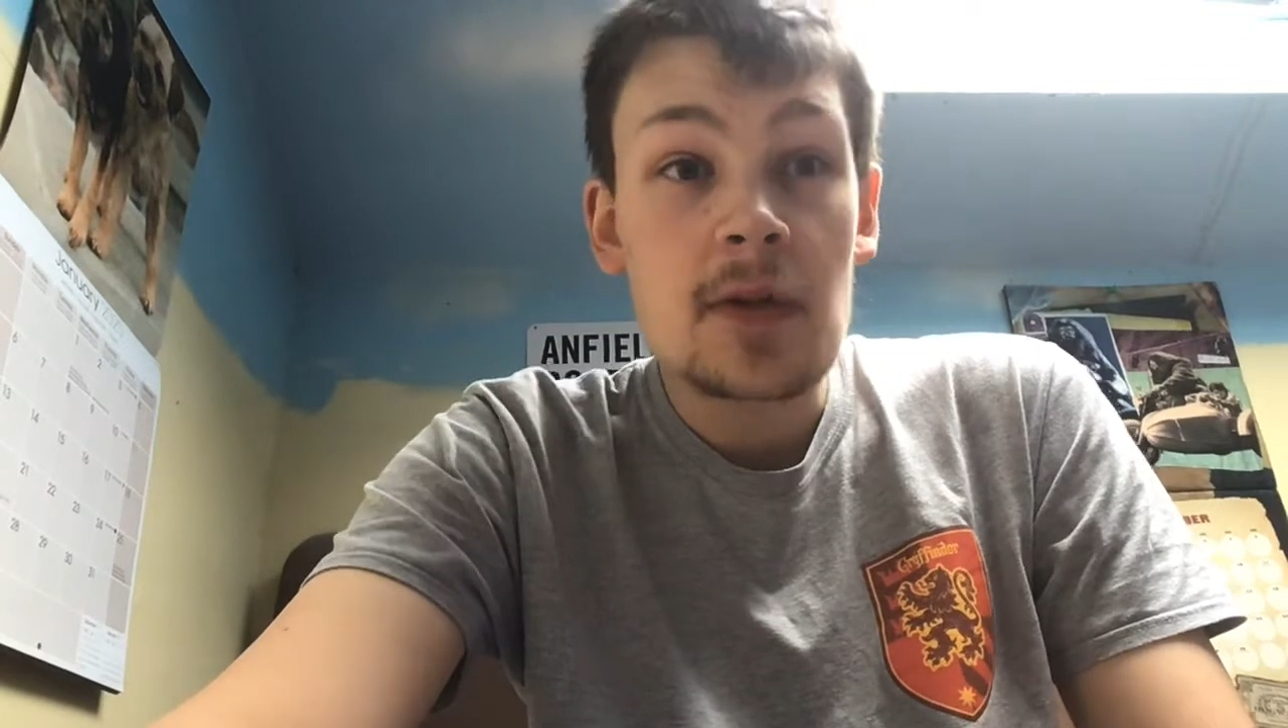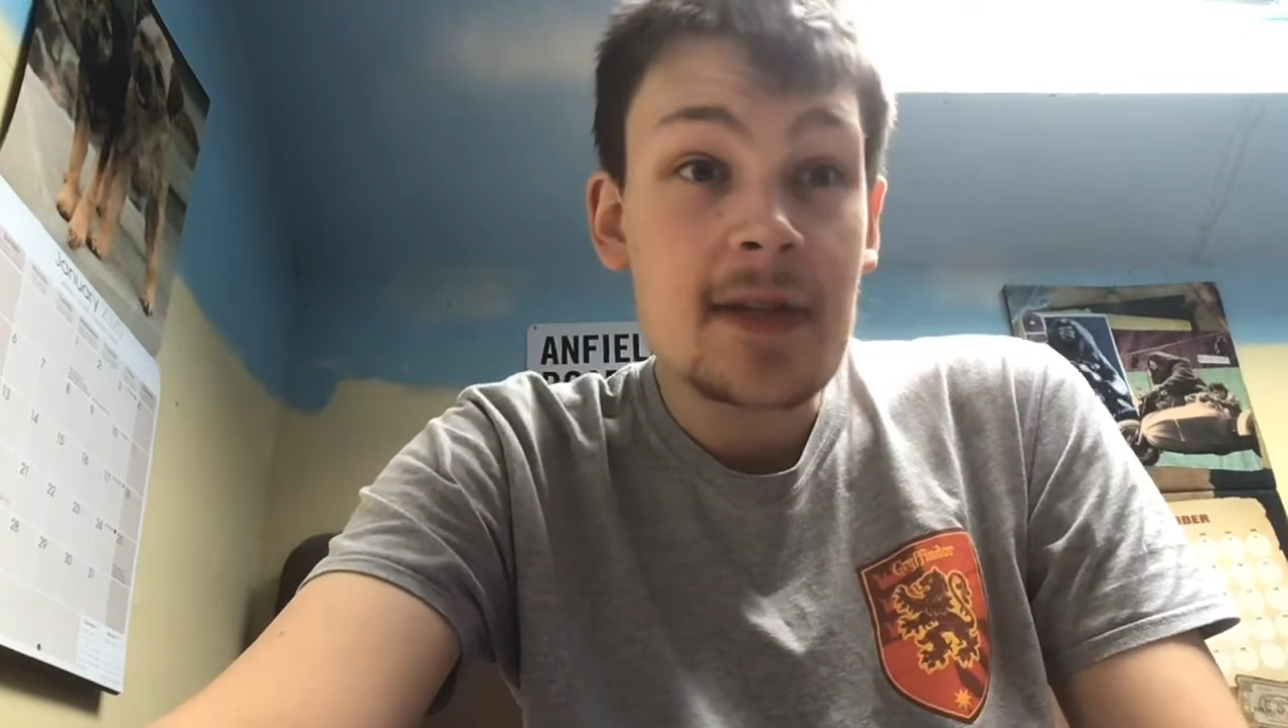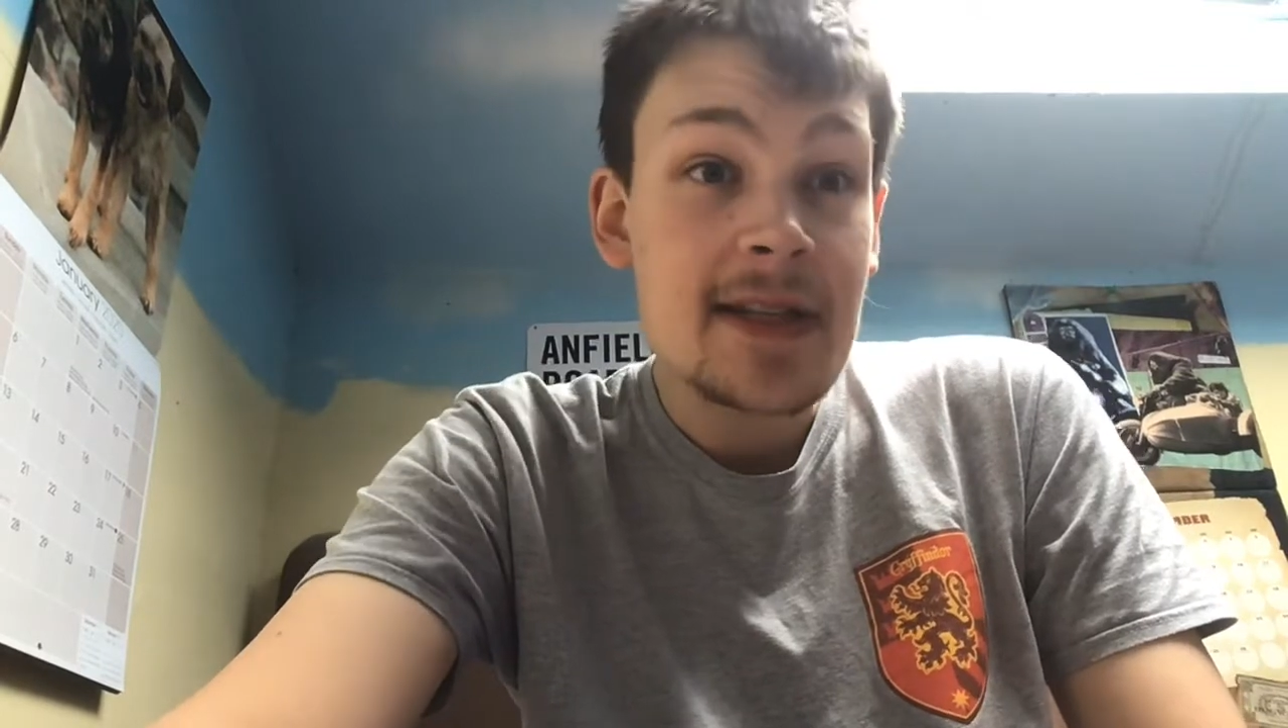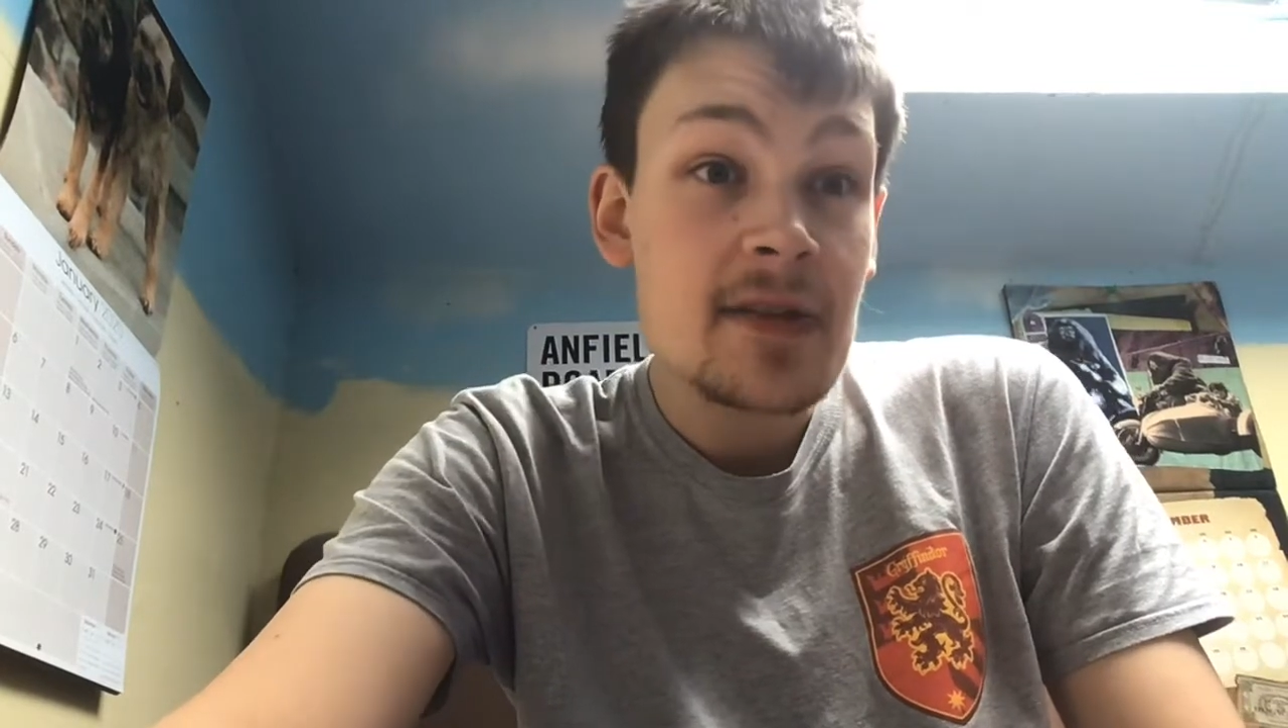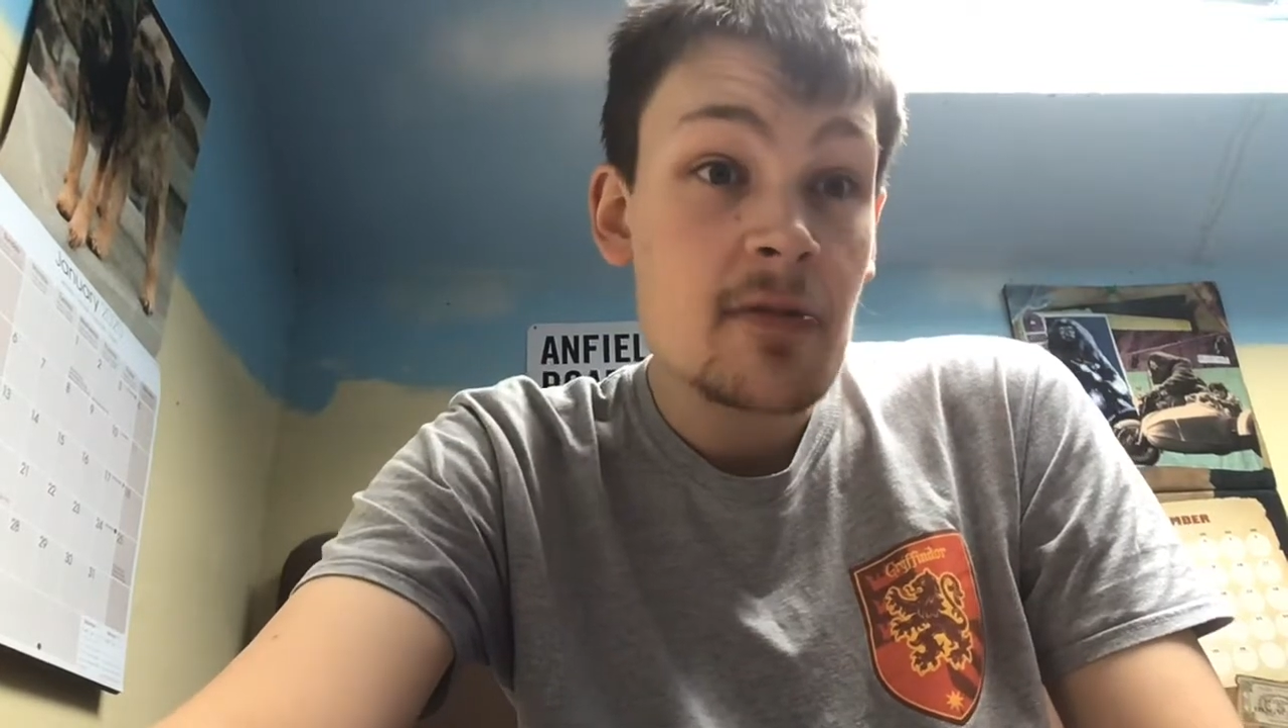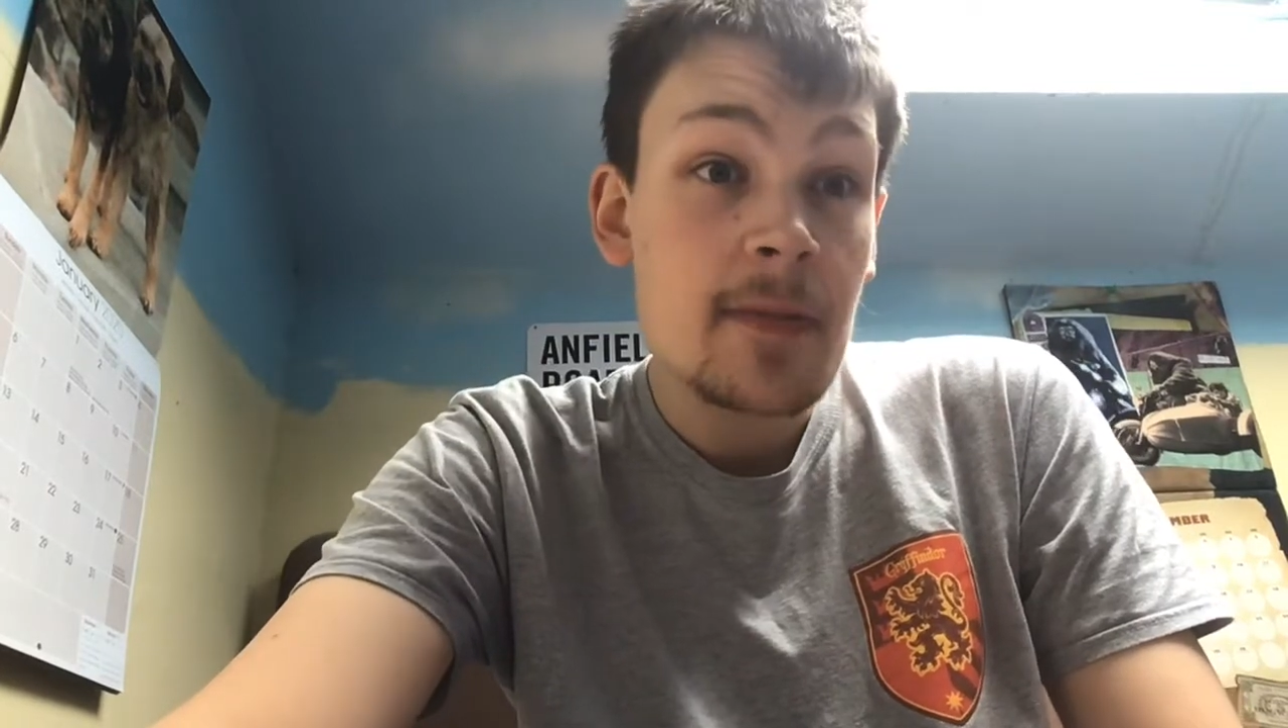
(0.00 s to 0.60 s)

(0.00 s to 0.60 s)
looks like he's going